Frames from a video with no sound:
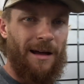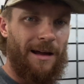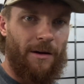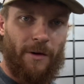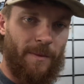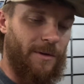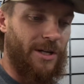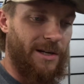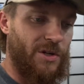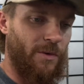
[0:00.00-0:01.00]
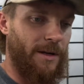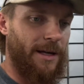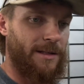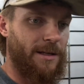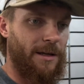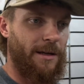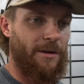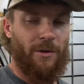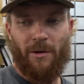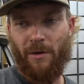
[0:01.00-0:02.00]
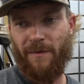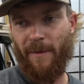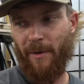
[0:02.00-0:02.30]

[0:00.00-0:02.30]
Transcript: I don't know if I'm gonna try to shorten that seat or if